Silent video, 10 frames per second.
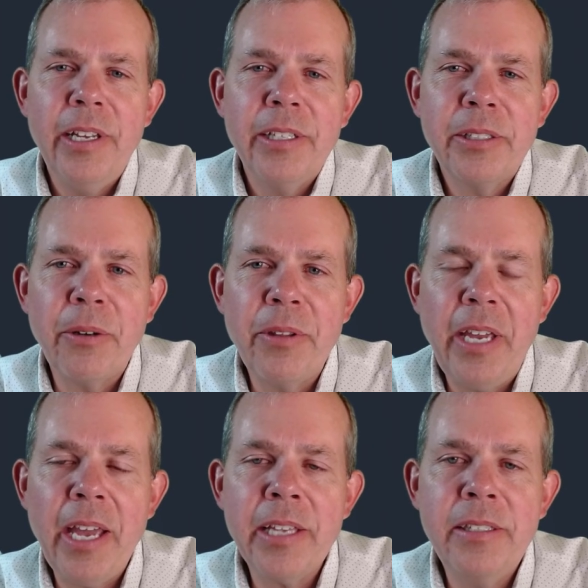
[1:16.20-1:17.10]
So the
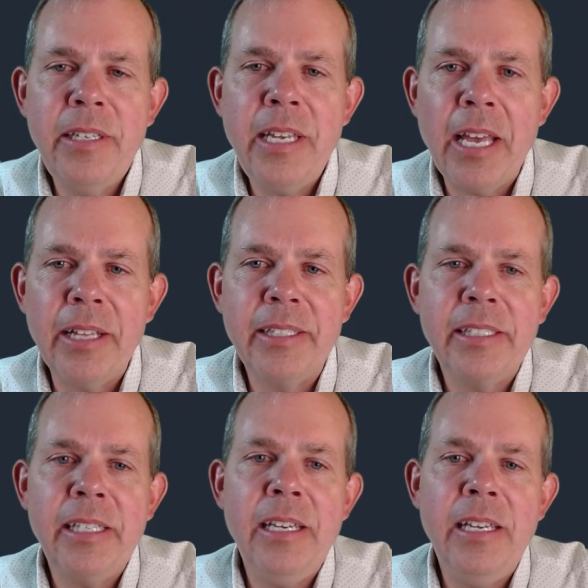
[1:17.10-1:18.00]

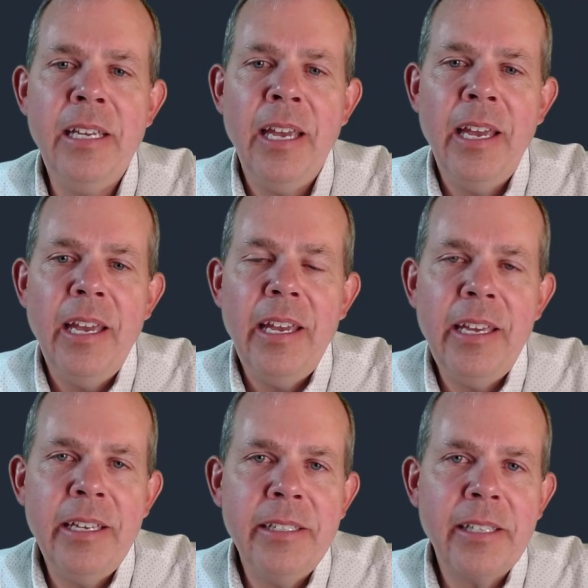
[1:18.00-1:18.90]
SDLC
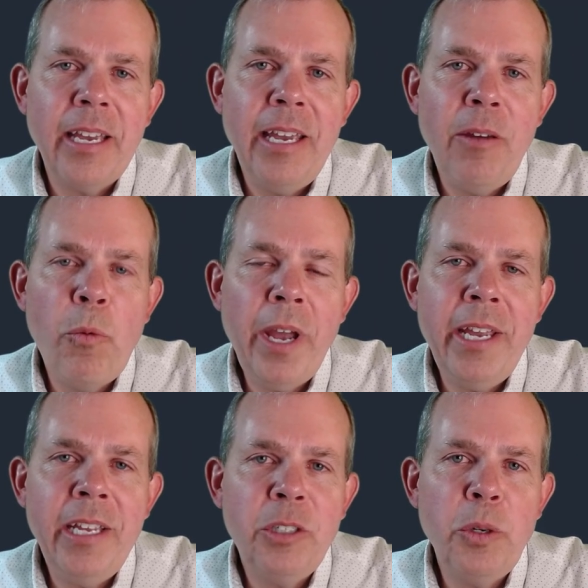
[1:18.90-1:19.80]
is a
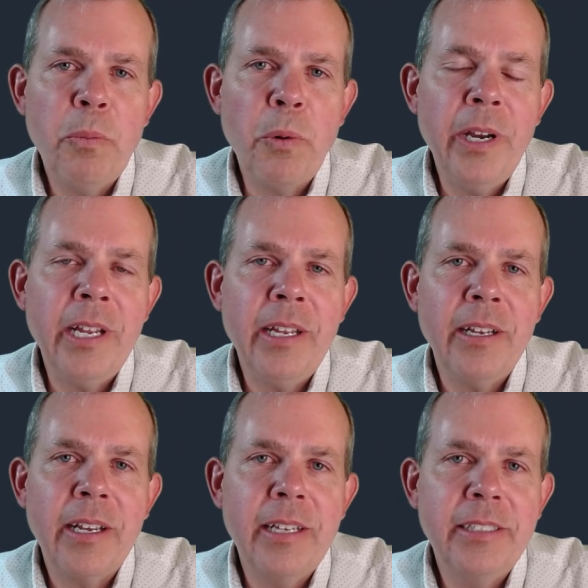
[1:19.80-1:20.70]
way to bring
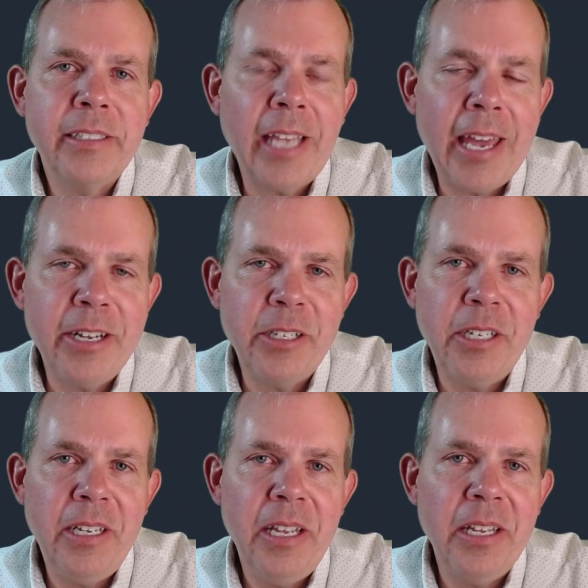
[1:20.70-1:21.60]

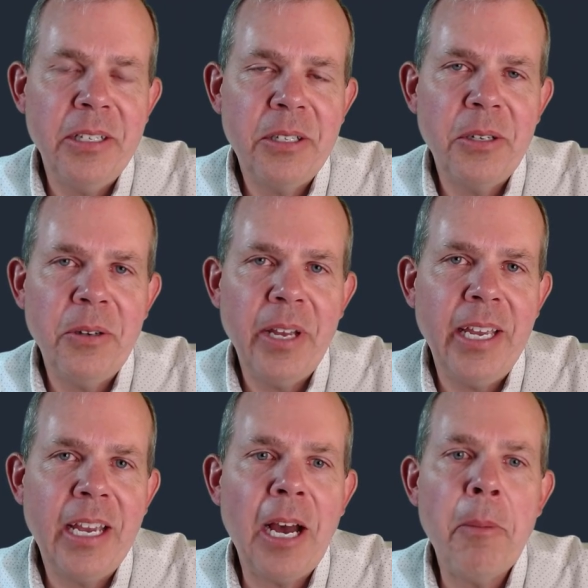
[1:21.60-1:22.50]
sanity into a
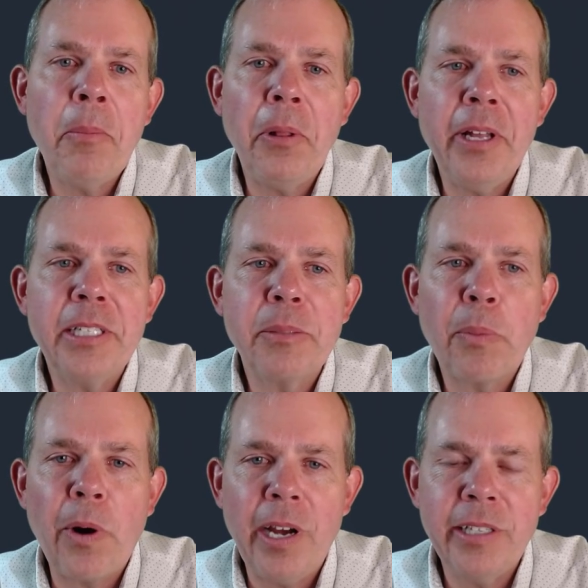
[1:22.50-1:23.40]
complex
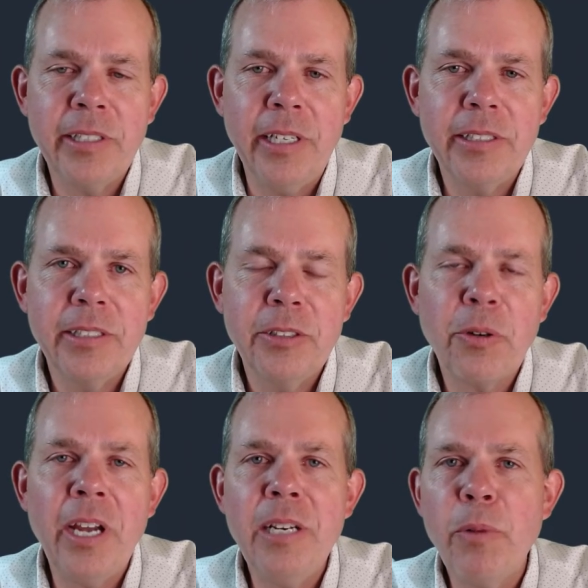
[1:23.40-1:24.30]
process,
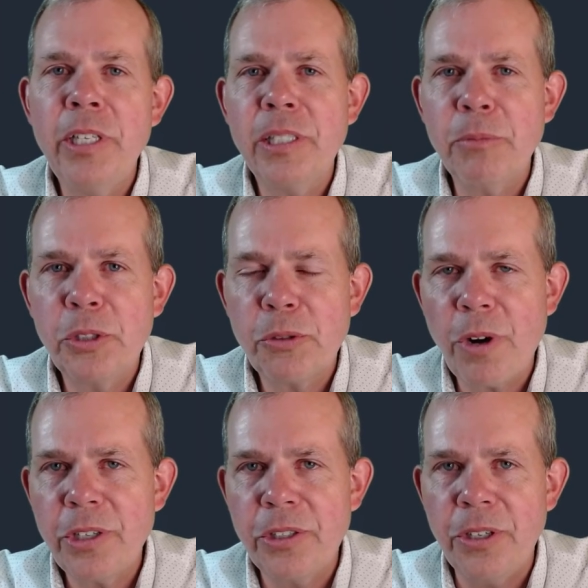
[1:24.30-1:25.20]
trying to bring some
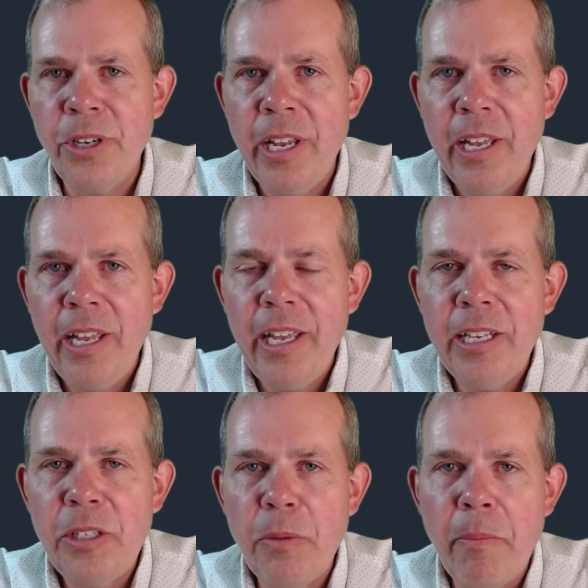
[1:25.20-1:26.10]
structure
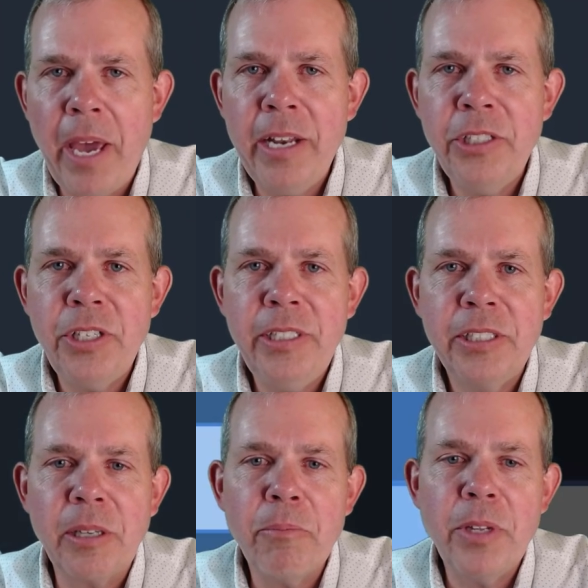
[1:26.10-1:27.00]
into managing
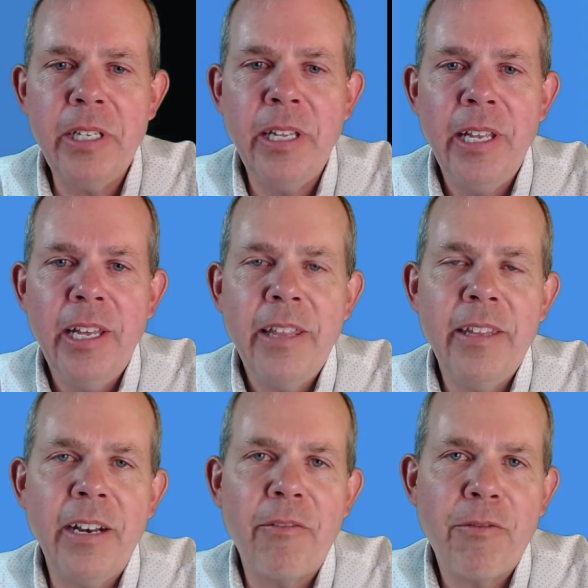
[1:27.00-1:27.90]
something
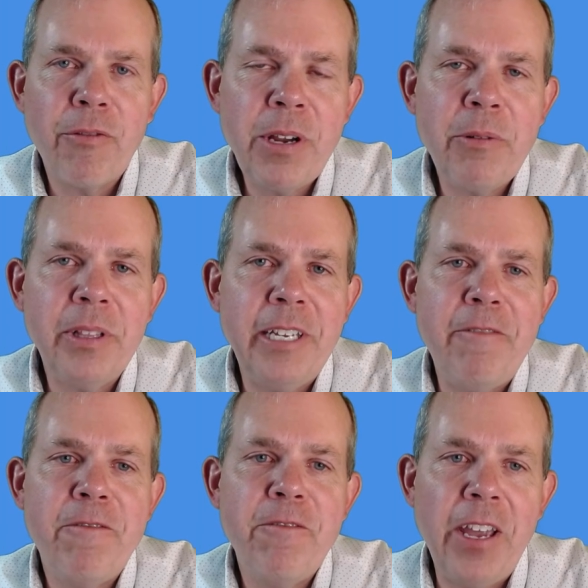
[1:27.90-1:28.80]
that frequently
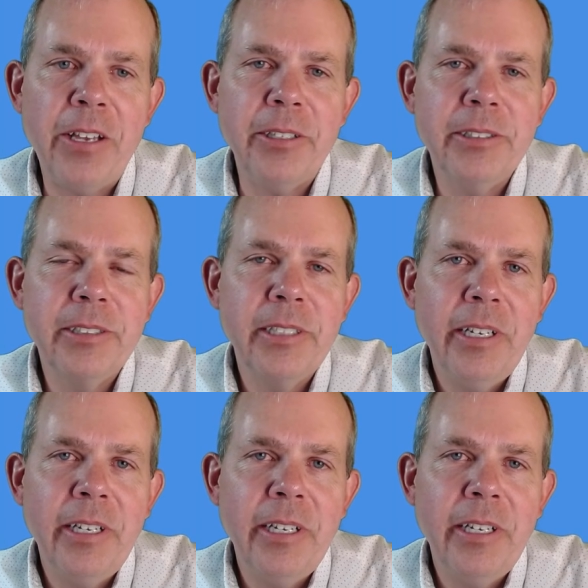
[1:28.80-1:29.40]
fails.